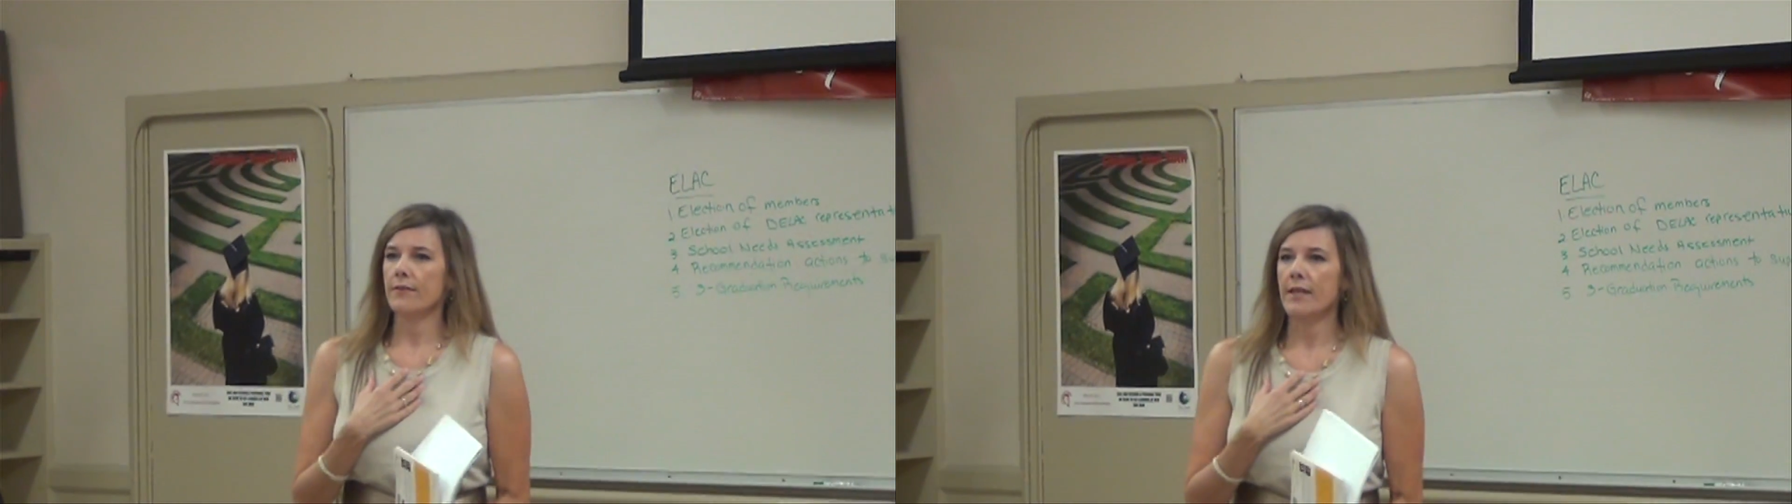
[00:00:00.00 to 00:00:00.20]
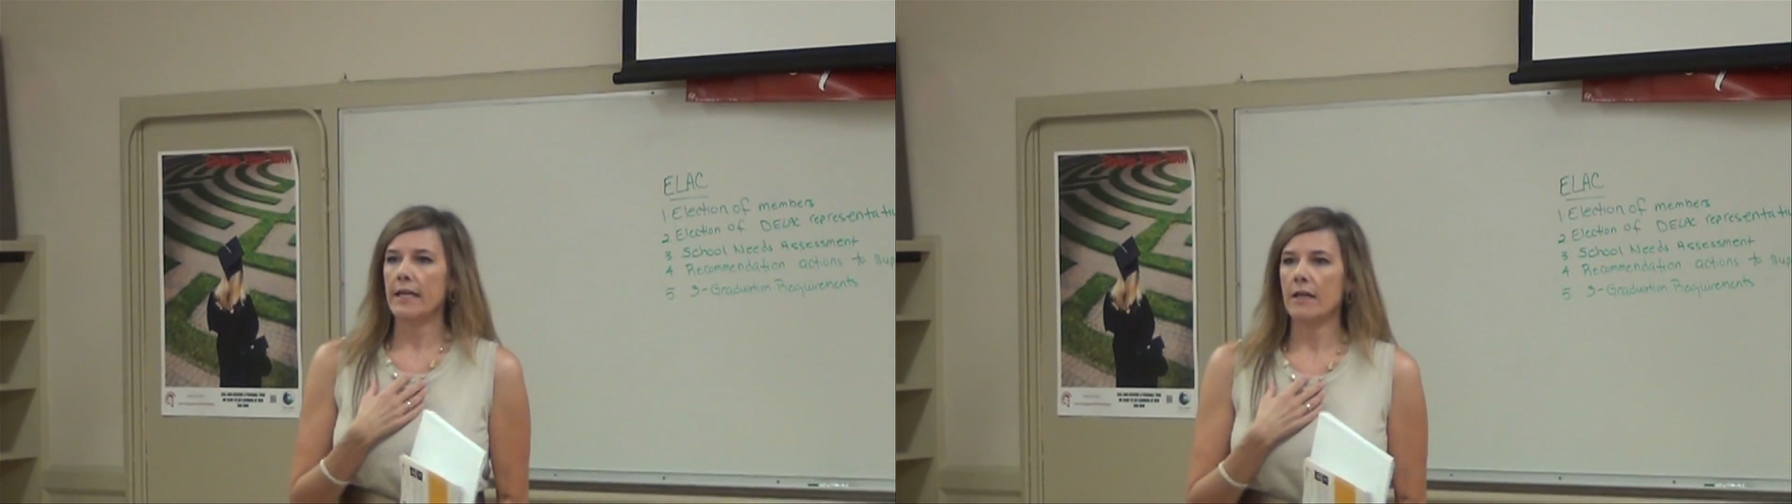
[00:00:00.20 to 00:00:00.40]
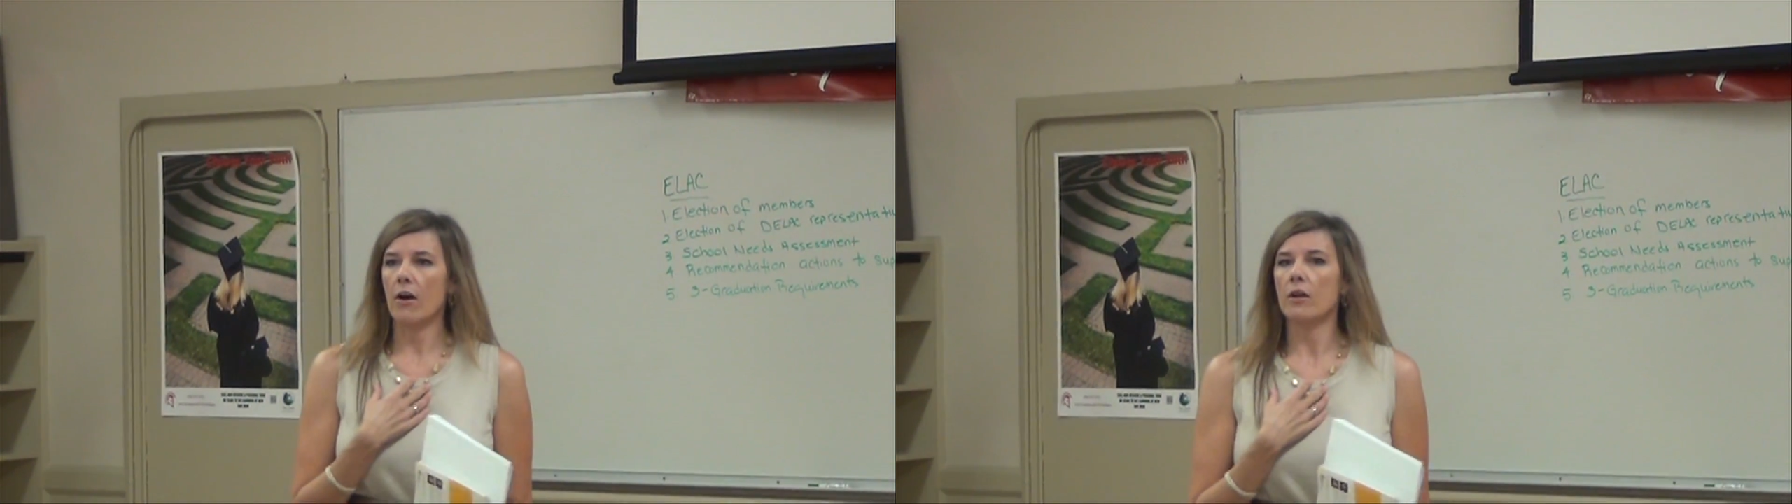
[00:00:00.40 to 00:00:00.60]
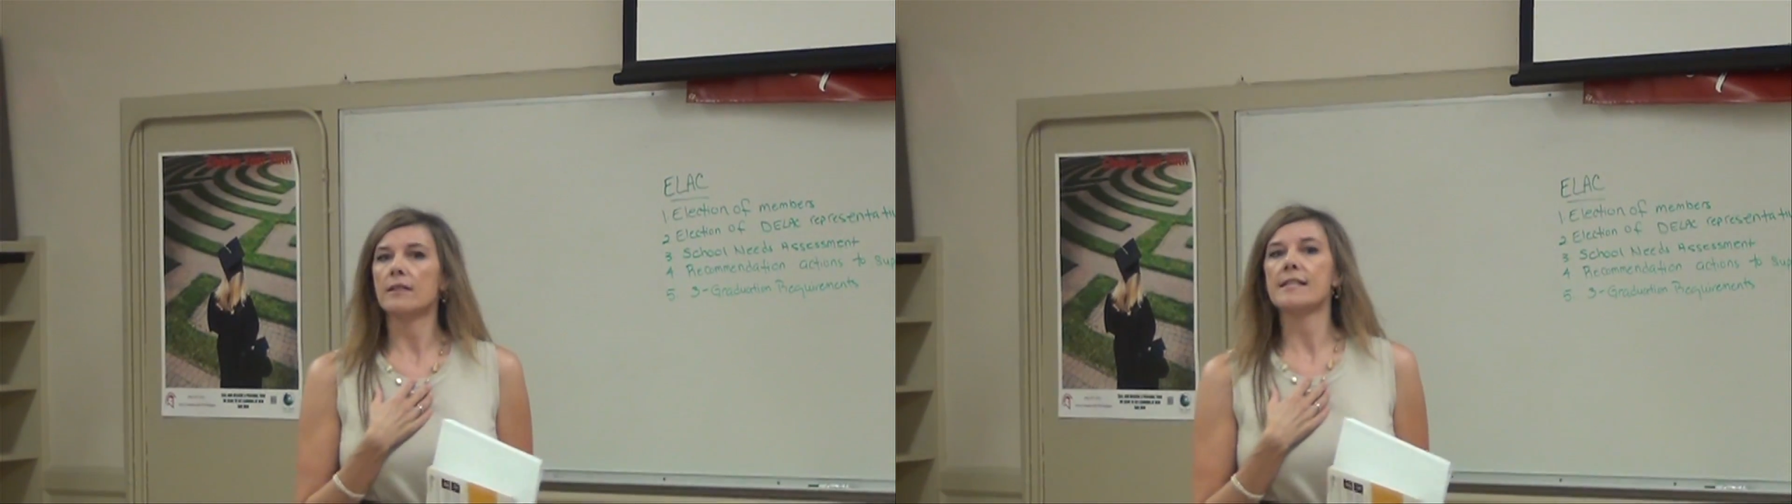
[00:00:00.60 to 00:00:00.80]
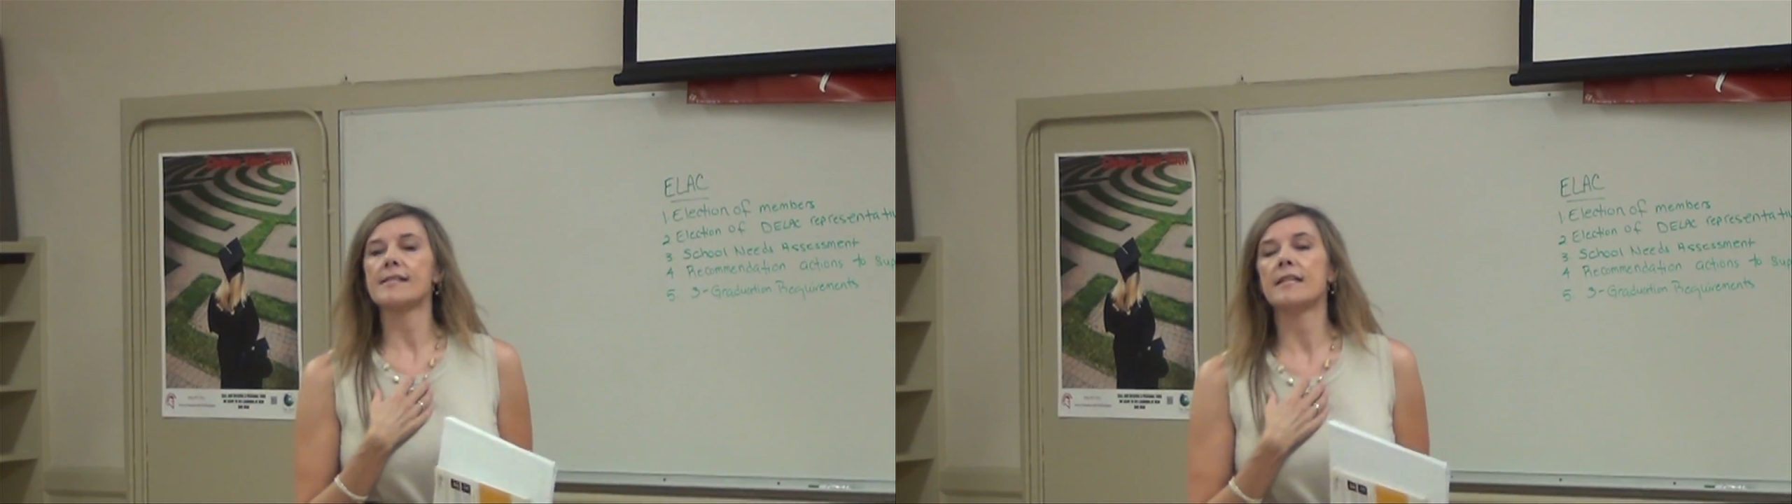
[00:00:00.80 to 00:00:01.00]
they are
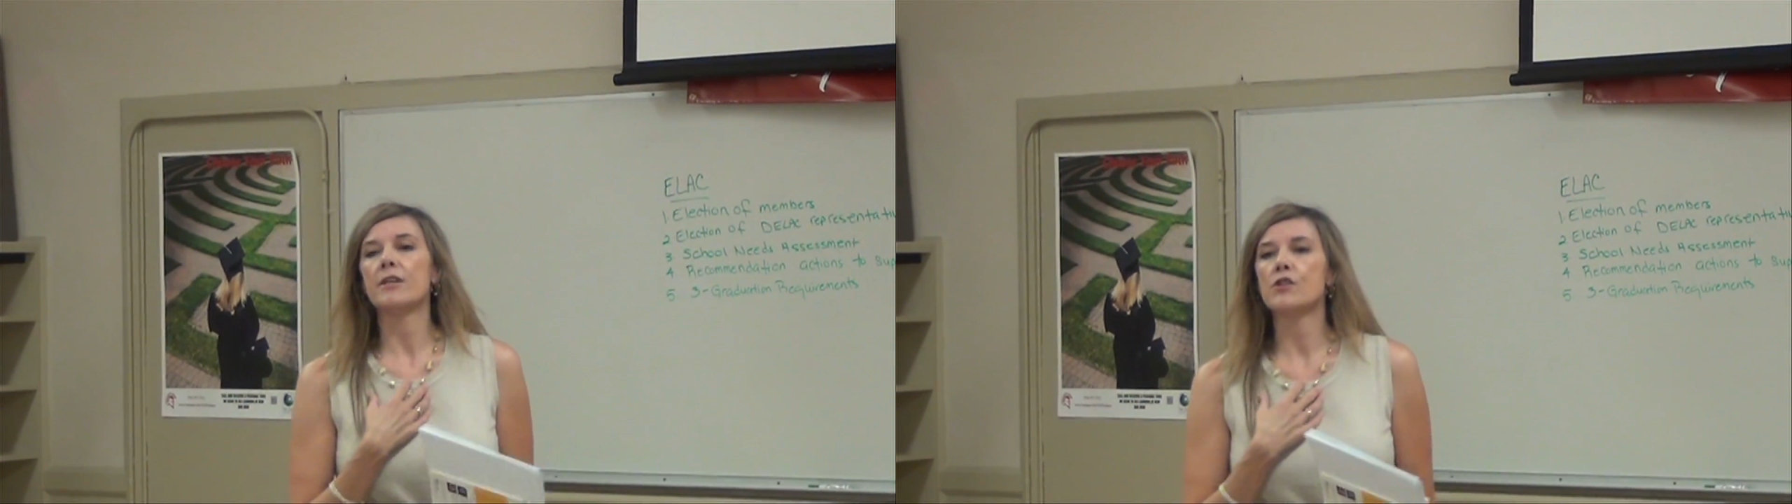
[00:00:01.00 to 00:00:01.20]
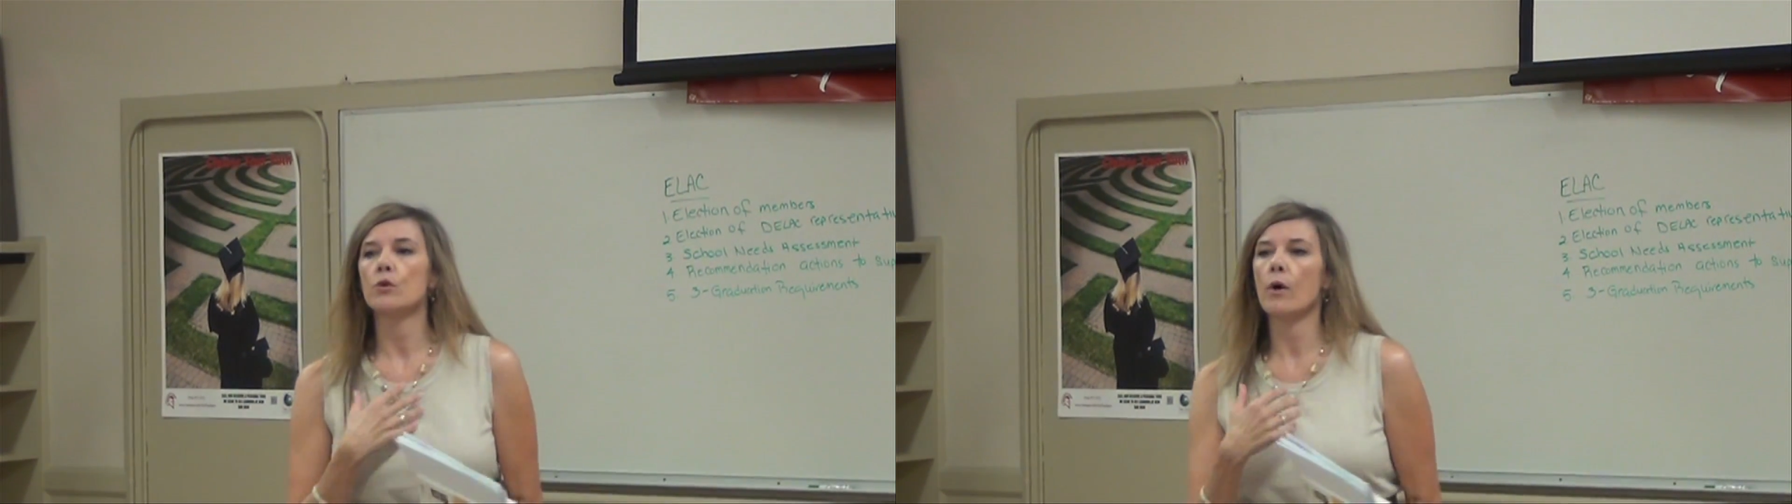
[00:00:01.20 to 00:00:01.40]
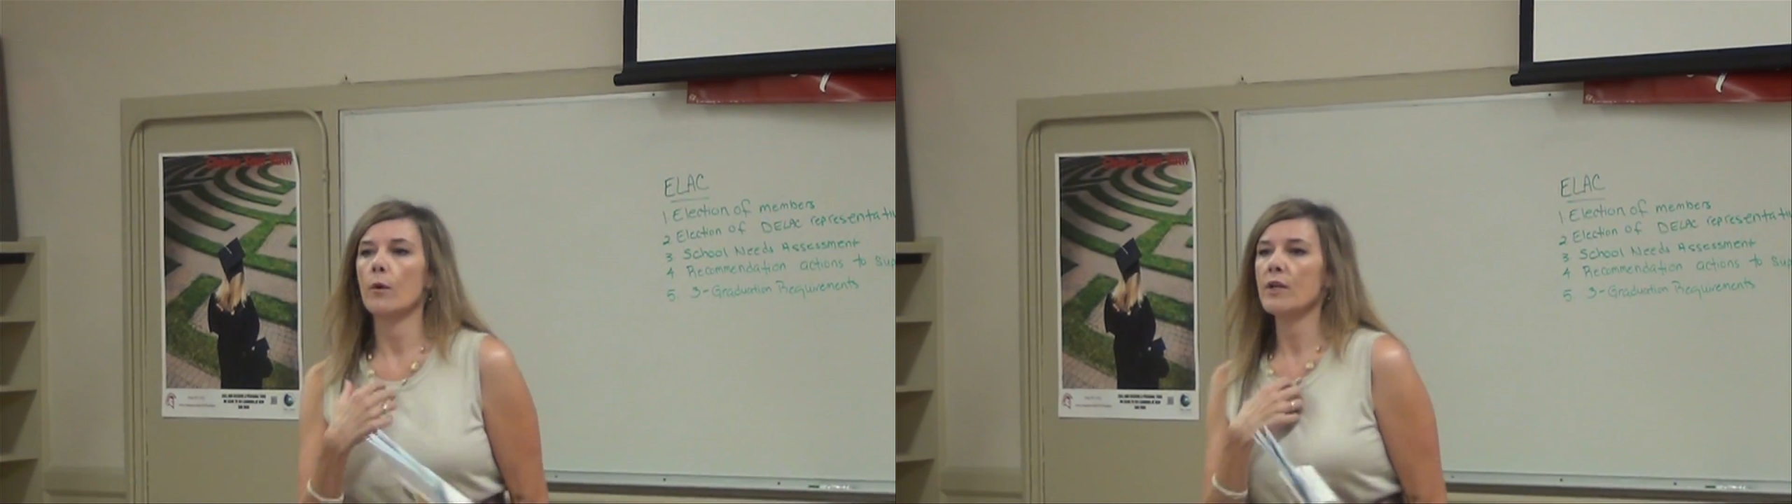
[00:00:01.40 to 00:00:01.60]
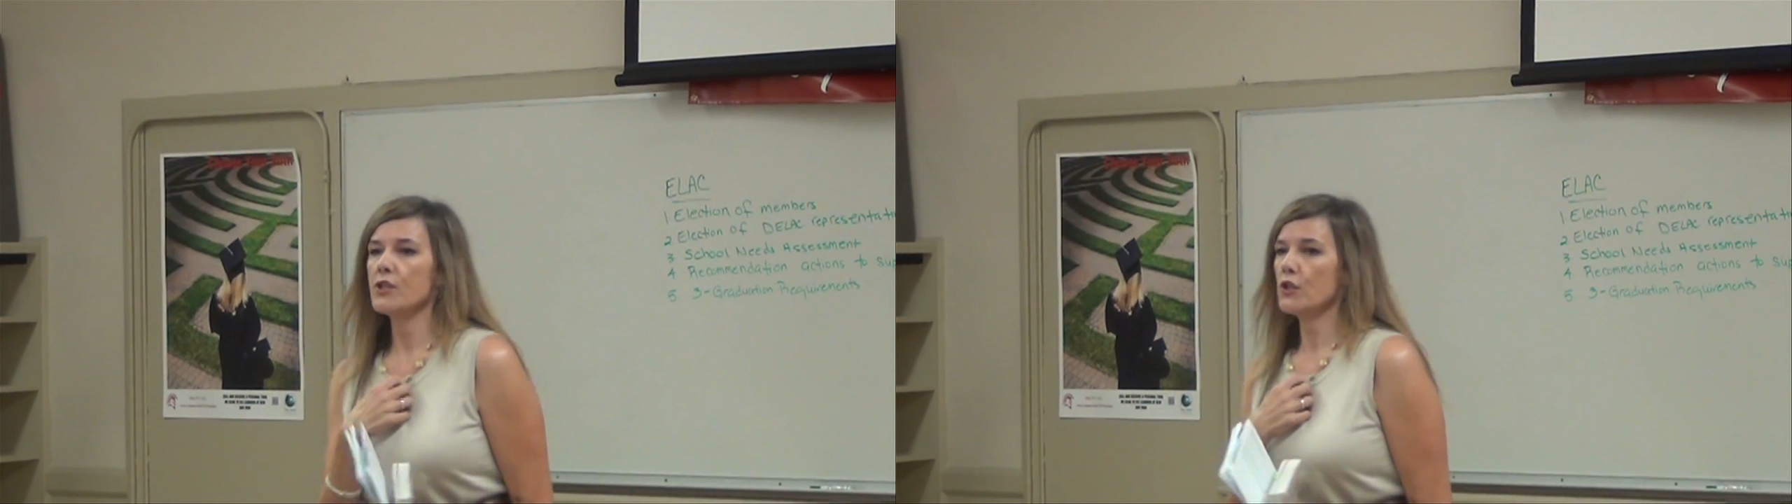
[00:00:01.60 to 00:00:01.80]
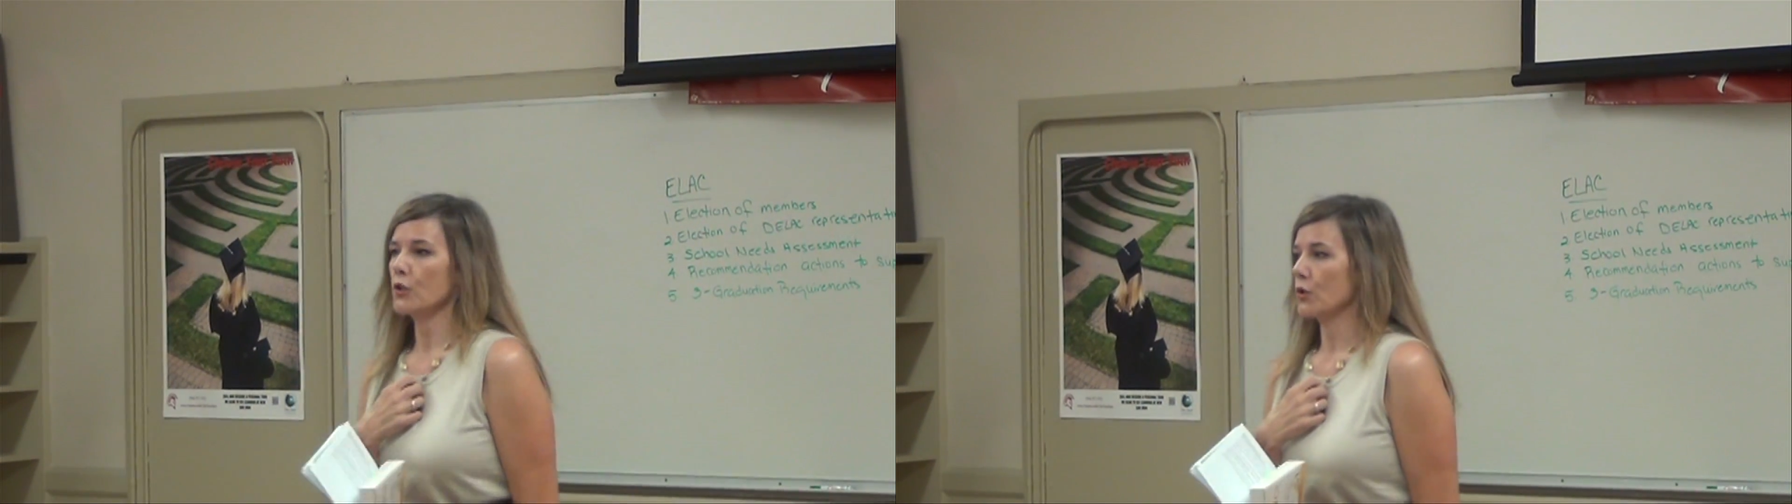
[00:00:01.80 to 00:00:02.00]
listening to what we
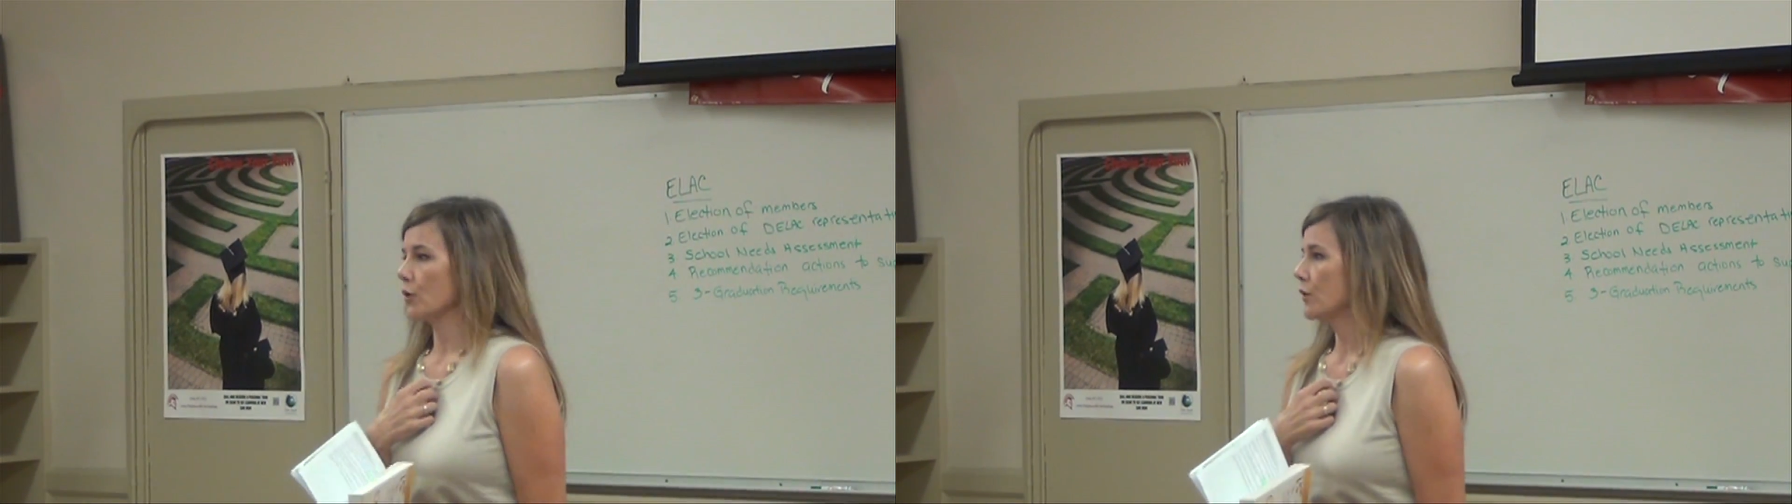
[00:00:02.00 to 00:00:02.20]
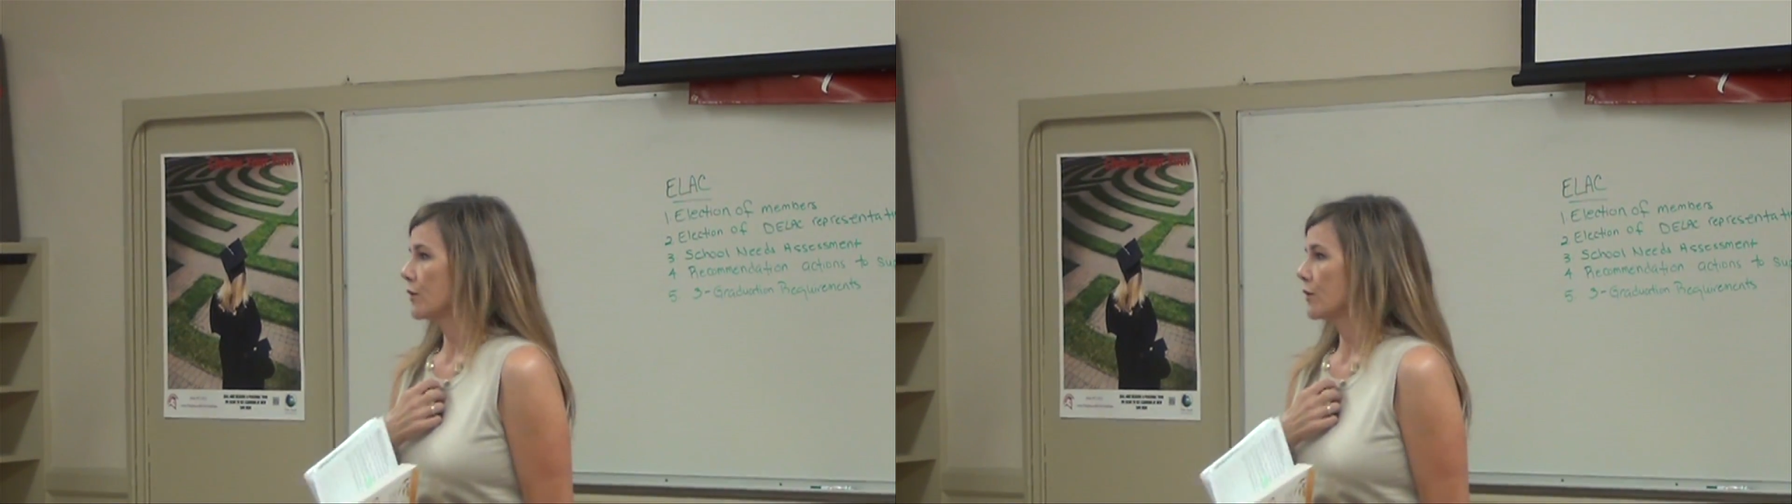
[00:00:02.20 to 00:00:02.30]
do,